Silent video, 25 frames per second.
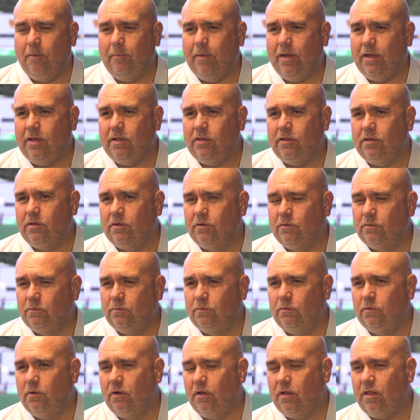I mean,
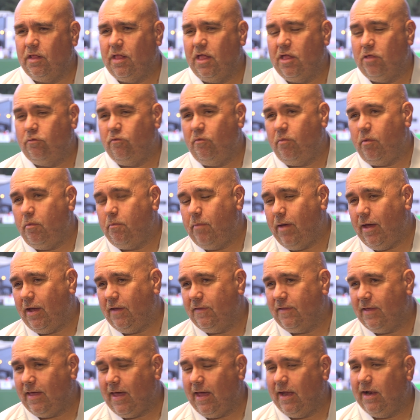since we've been back
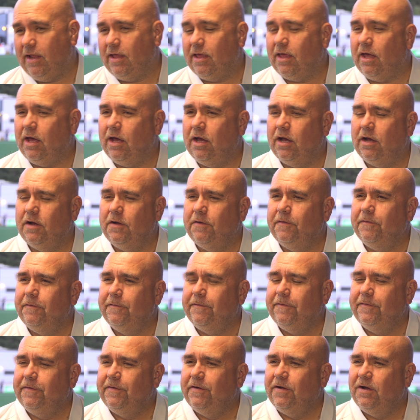at the Gallagher,
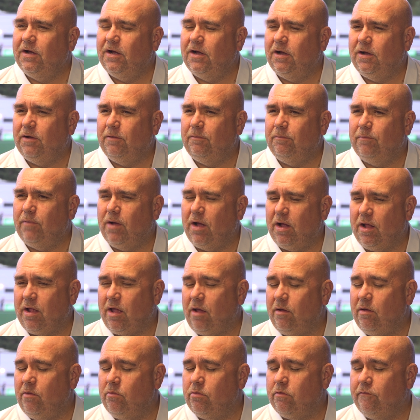
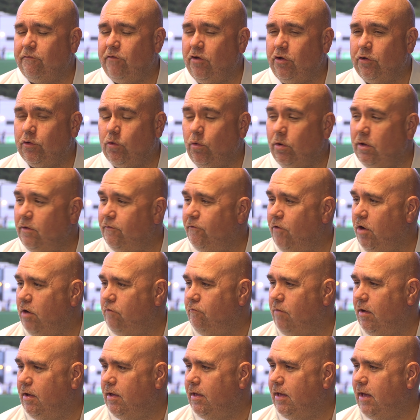it was the first qualifying
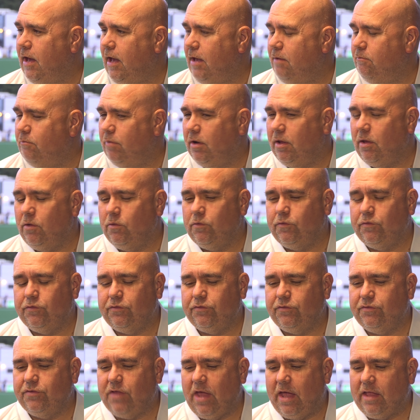round game, but it
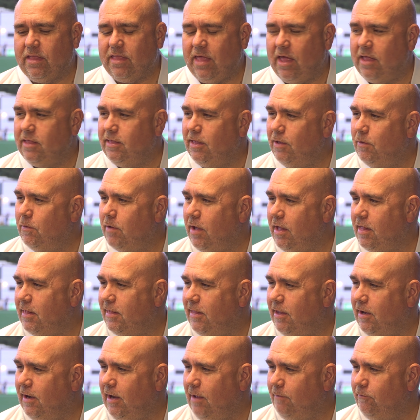was that 10-0
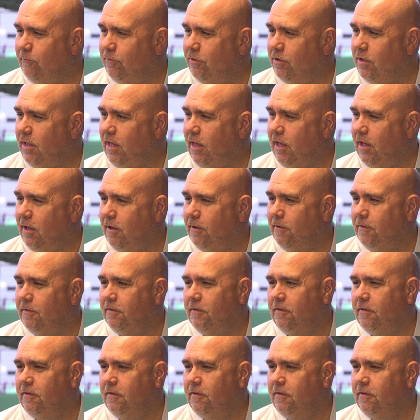against Littlehampton here.